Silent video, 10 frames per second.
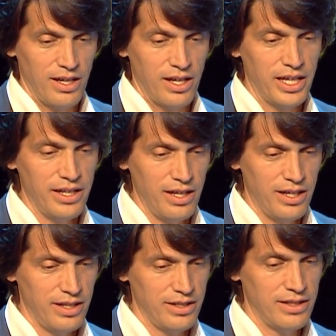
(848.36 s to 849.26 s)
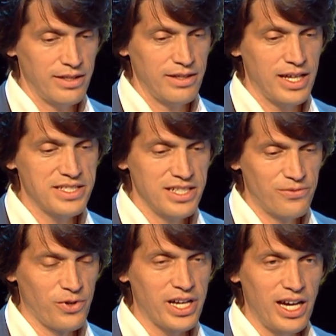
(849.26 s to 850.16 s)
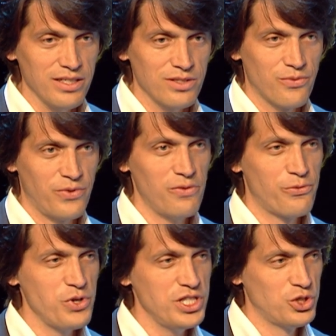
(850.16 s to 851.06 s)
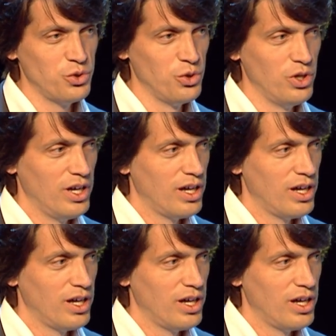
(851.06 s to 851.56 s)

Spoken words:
And that's it for now. Feel free to